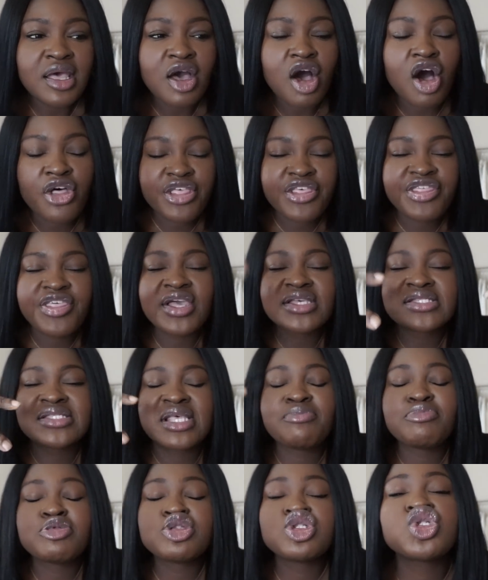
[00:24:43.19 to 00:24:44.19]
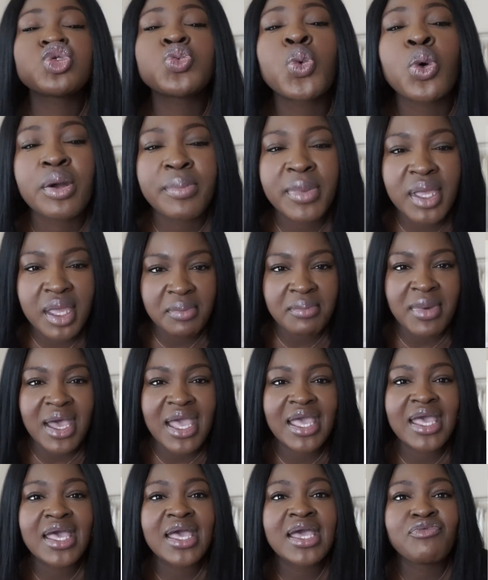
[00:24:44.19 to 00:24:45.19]
all the things that have been swarming in my
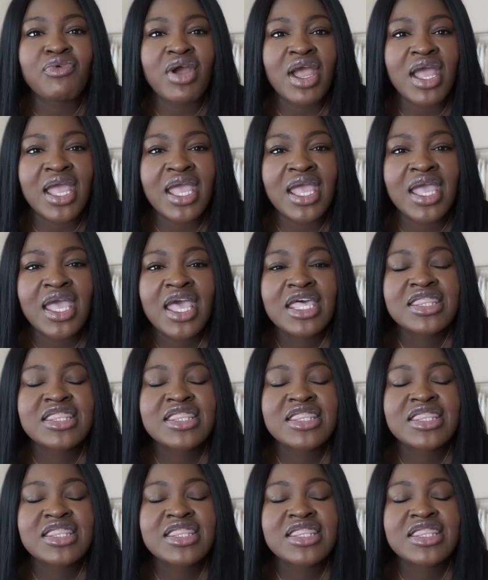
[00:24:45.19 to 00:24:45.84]
head, right?